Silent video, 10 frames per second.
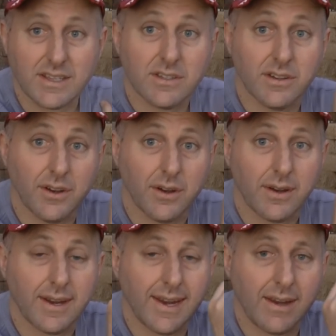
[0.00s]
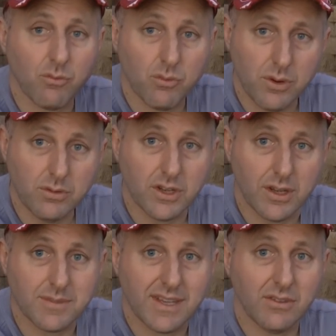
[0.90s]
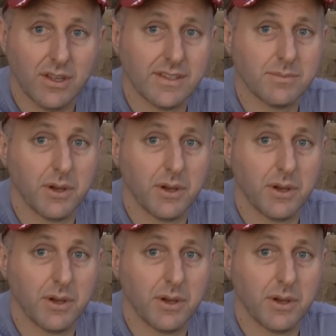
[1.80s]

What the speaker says: So in real terms, even though this